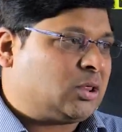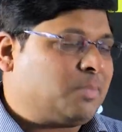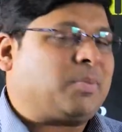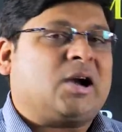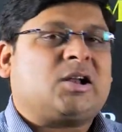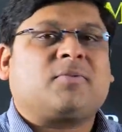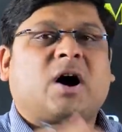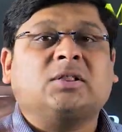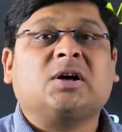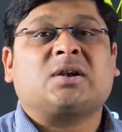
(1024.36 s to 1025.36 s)
on the part of
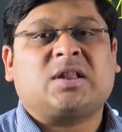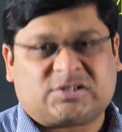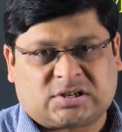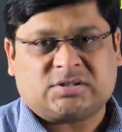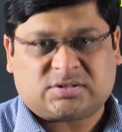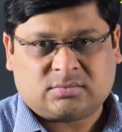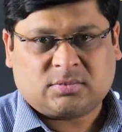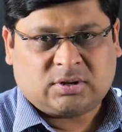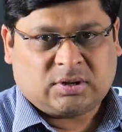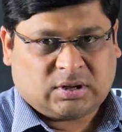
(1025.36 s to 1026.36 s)
other nations
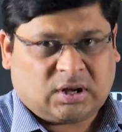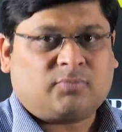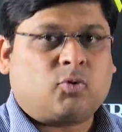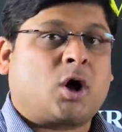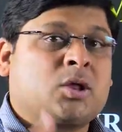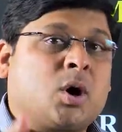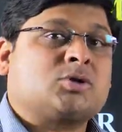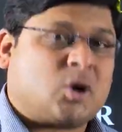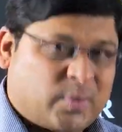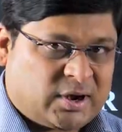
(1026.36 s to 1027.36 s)
for your
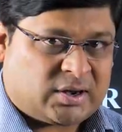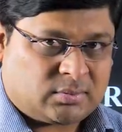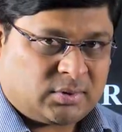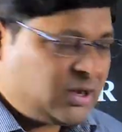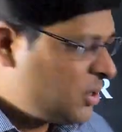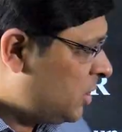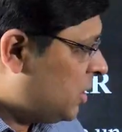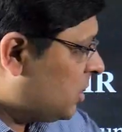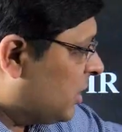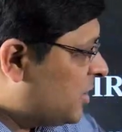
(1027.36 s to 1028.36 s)
sovereignty, right?
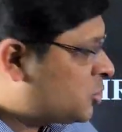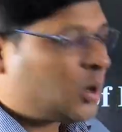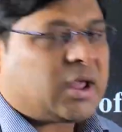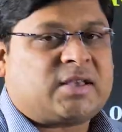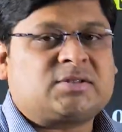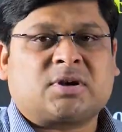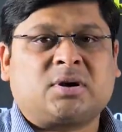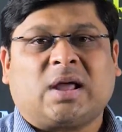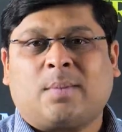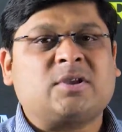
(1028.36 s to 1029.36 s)
That is called
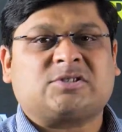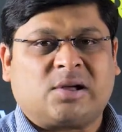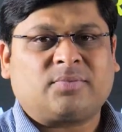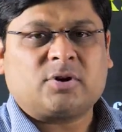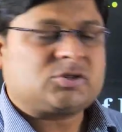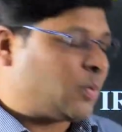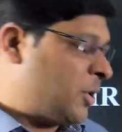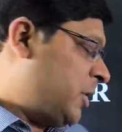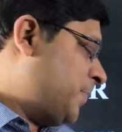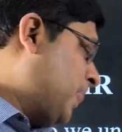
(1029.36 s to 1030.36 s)
external dimension of
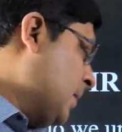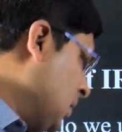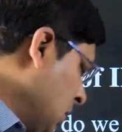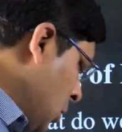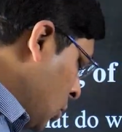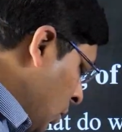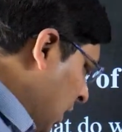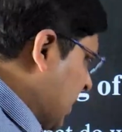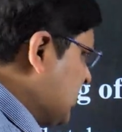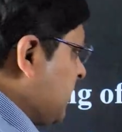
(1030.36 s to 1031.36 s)
sovereignty.
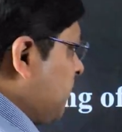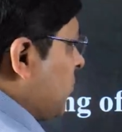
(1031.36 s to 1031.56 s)
Whereas